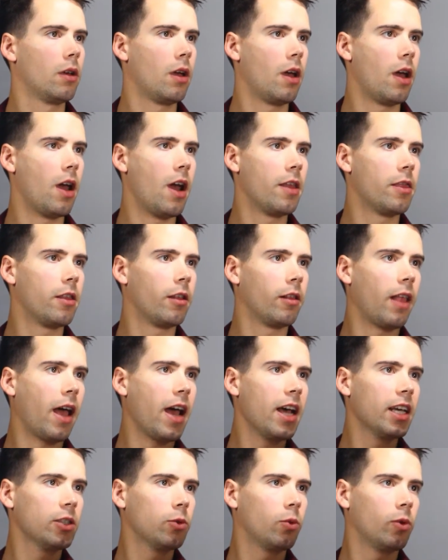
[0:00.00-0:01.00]
And the
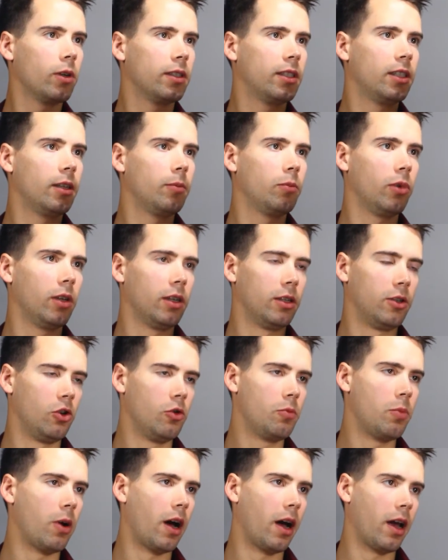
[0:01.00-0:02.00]
last one is simply two
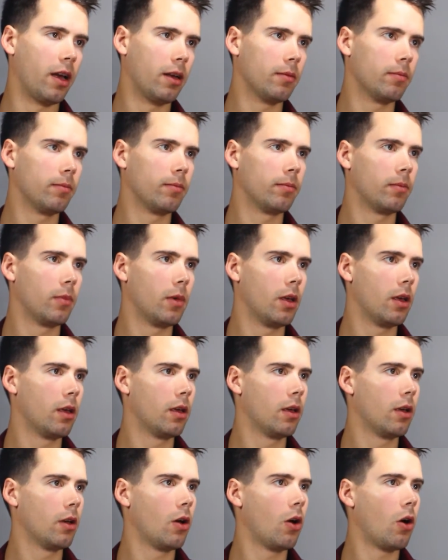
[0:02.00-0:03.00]
pi
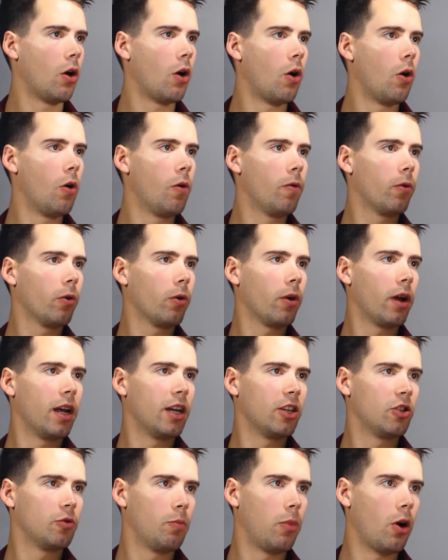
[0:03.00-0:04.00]
over
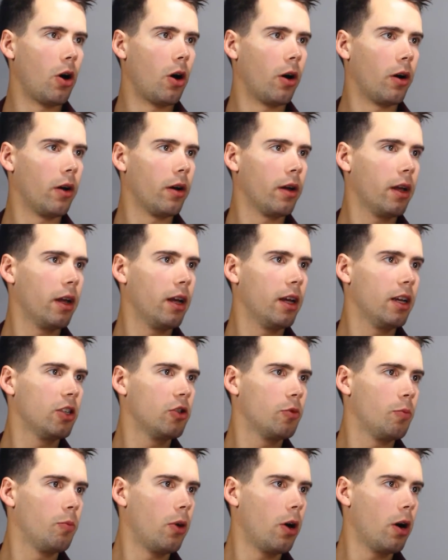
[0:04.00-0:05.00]
h-bar.
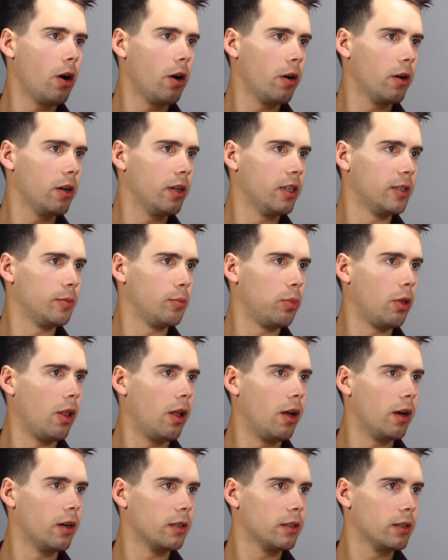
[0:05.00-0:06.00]
H-bar is
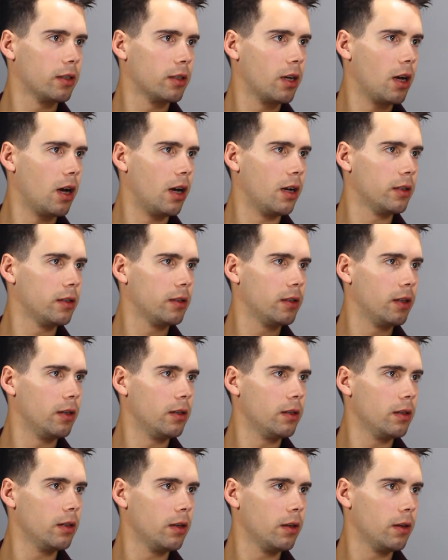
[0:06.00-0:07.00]
Planck's constant,